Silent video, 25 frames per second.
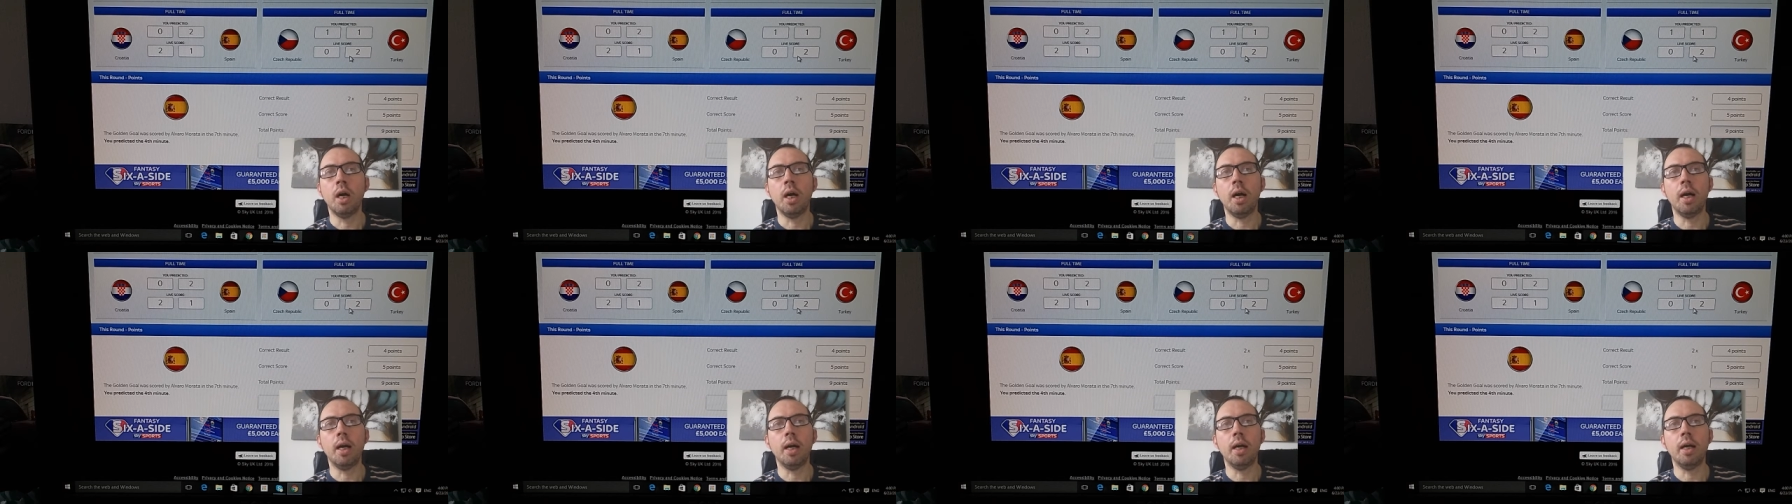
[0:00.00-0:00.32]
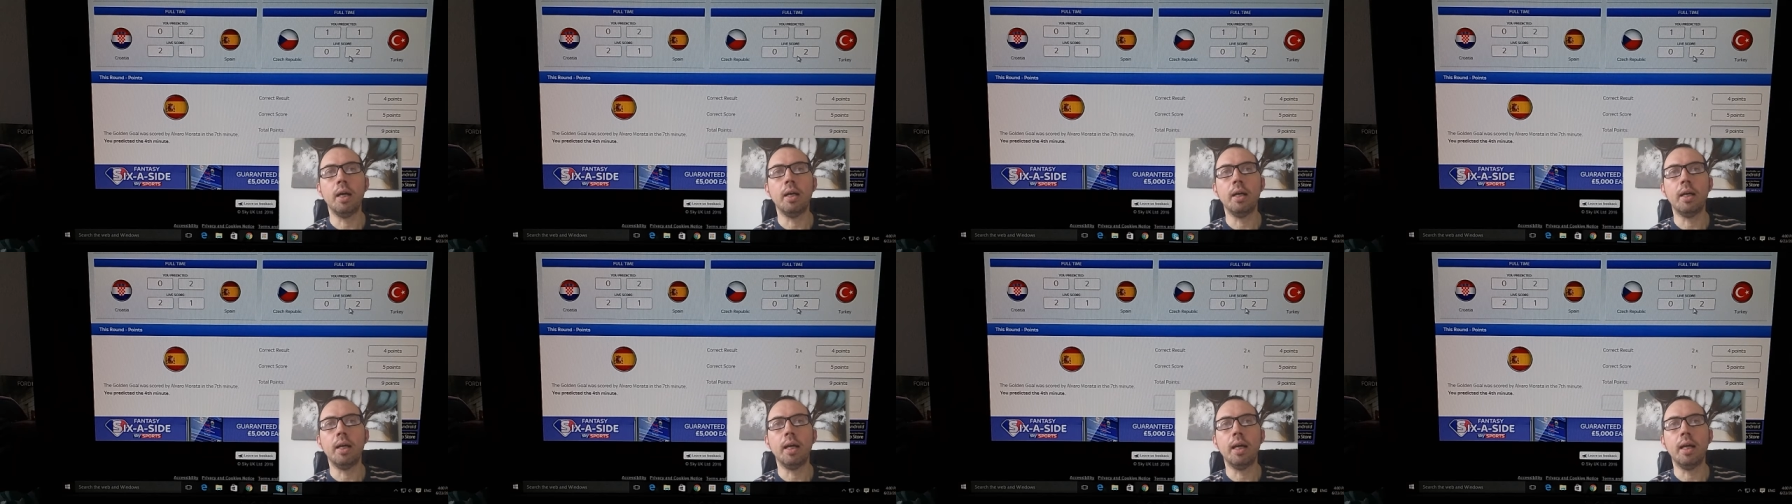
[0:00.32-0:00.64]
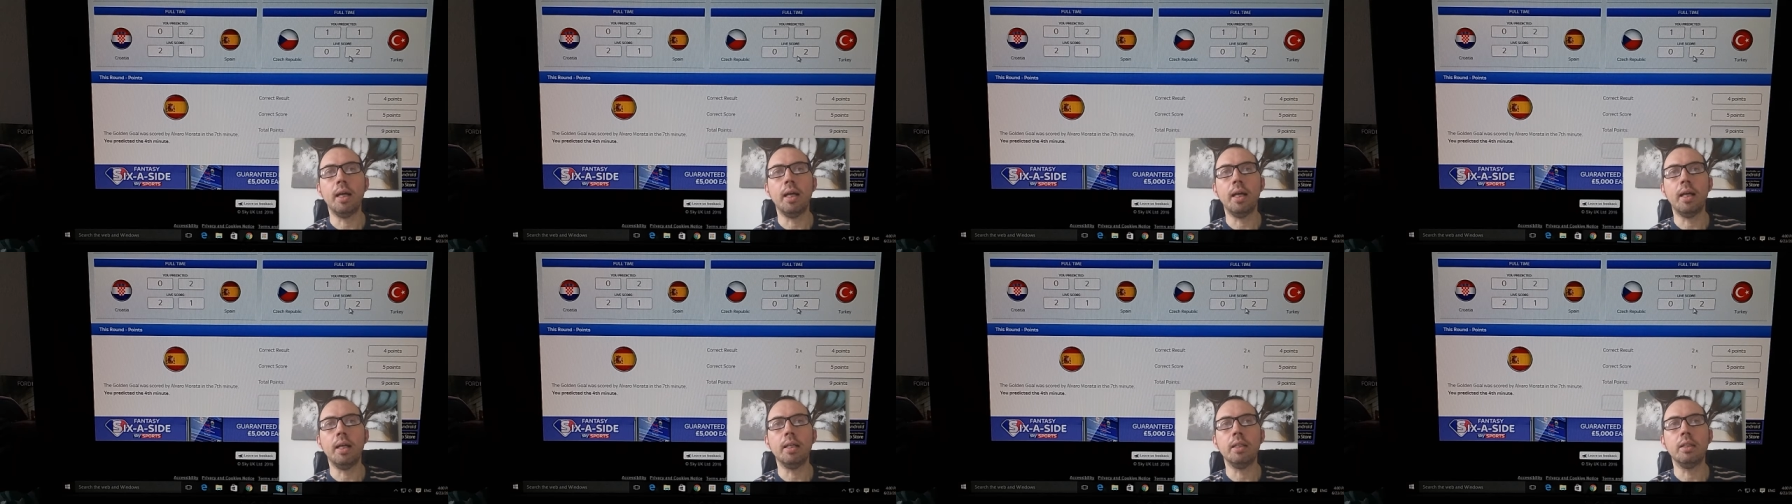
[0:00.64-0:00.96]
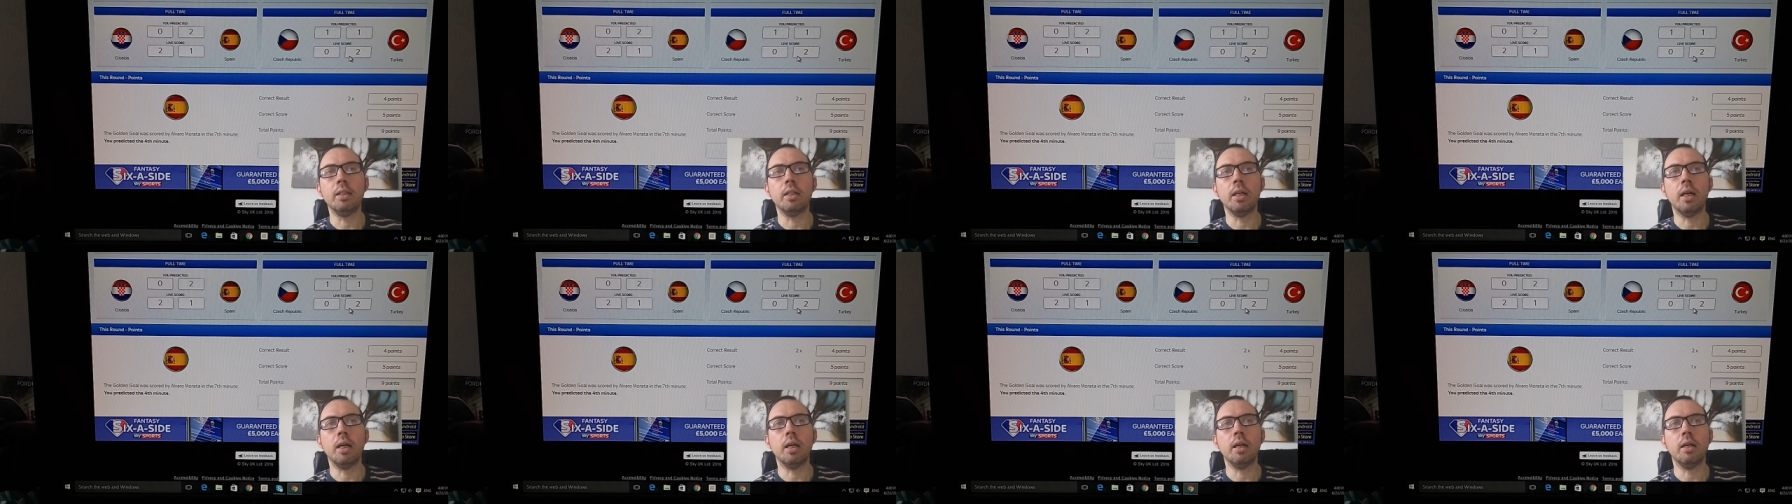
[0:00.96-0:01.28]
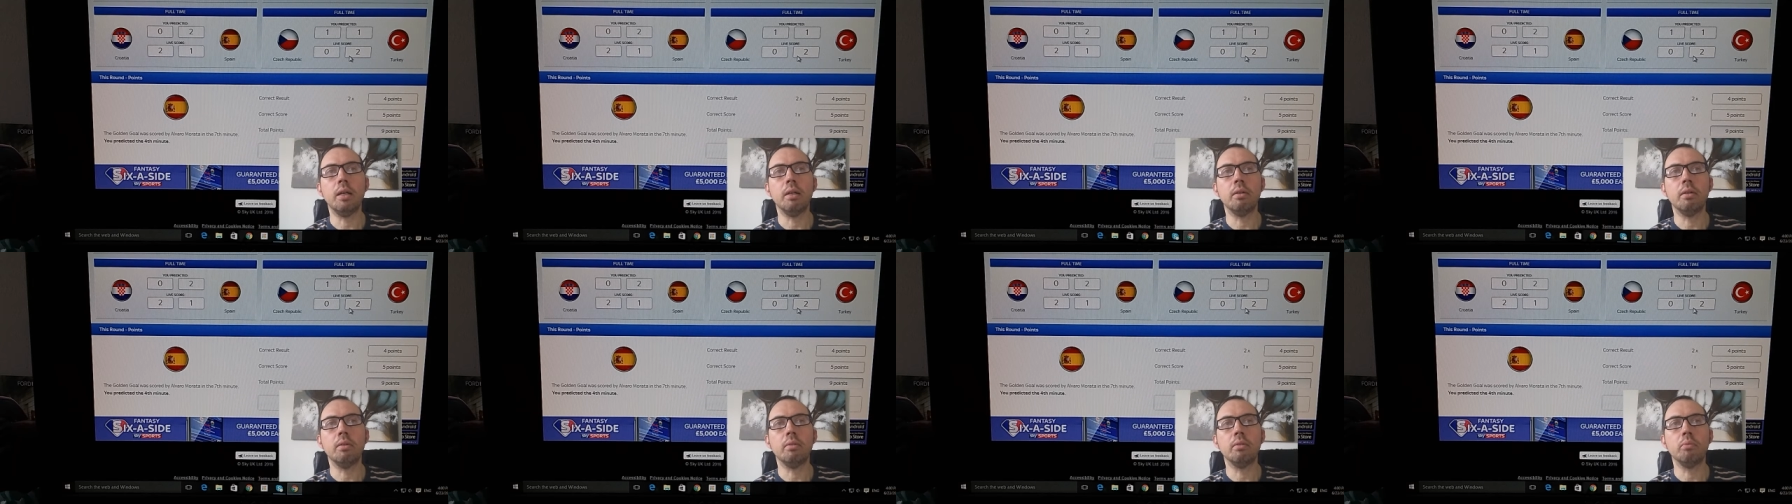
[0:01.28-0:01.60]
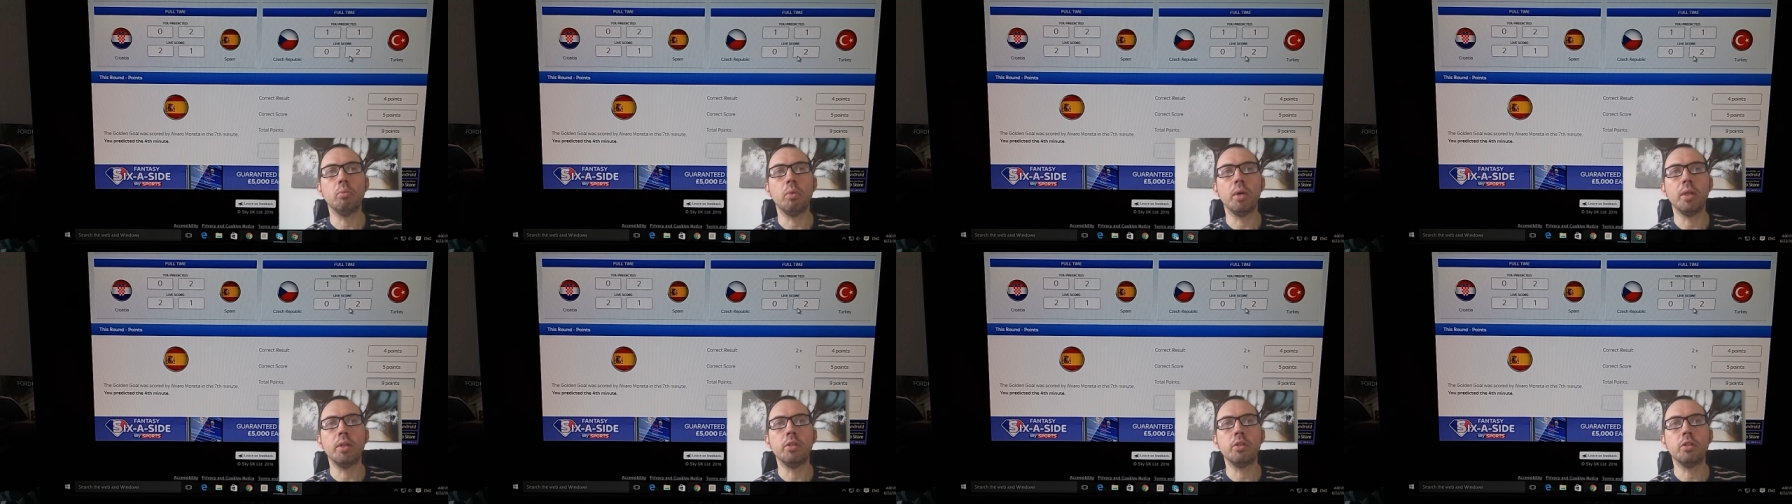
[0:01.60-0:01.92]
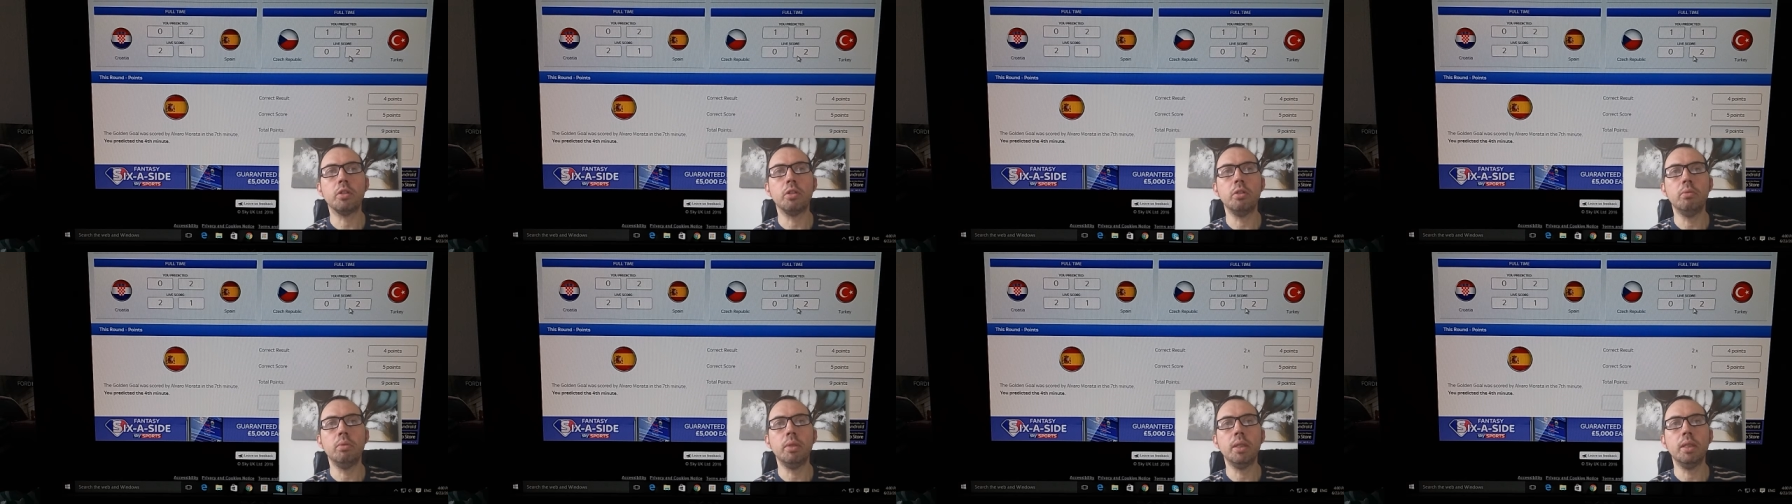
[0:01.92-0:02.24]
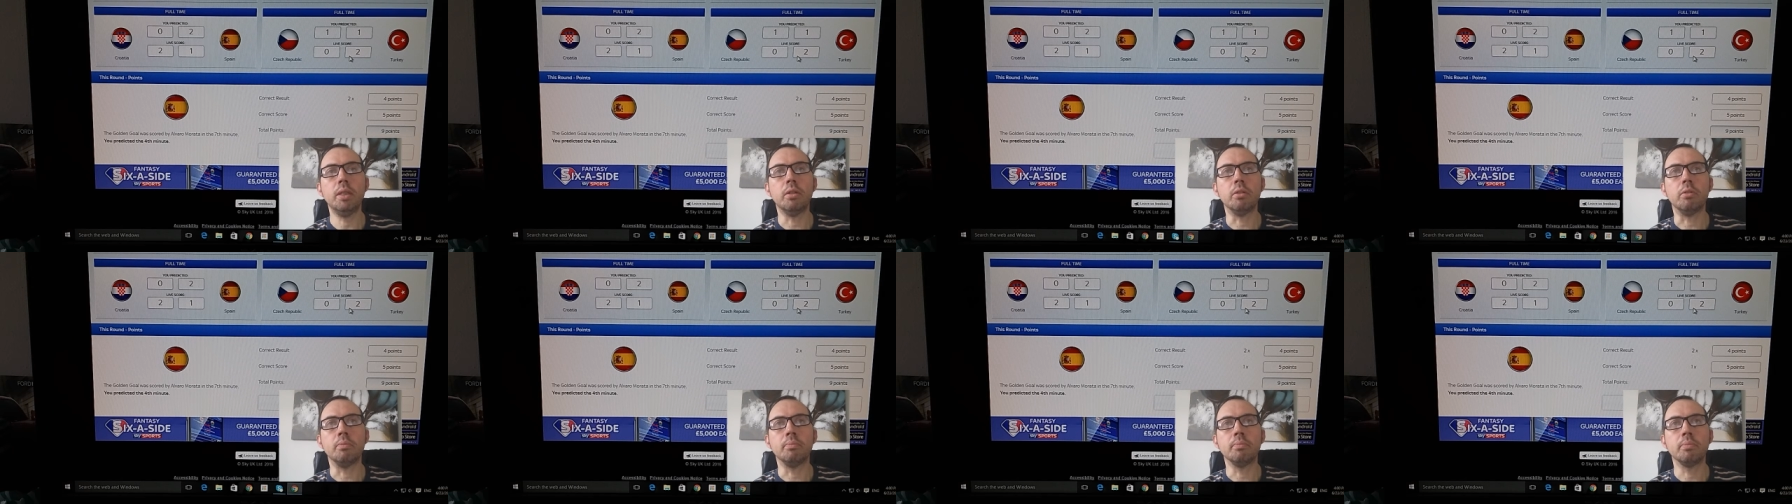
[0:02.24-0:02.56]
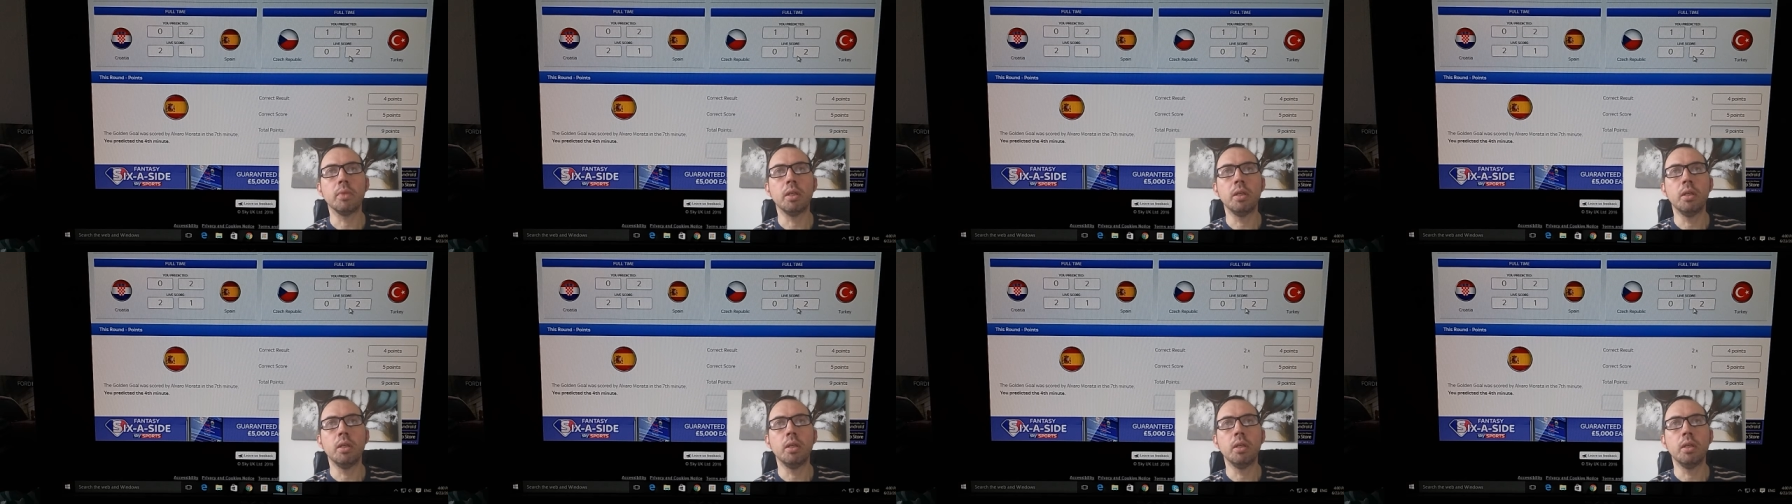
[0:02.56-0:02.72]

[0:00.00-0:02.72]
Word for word: uh, and uh, 2 0.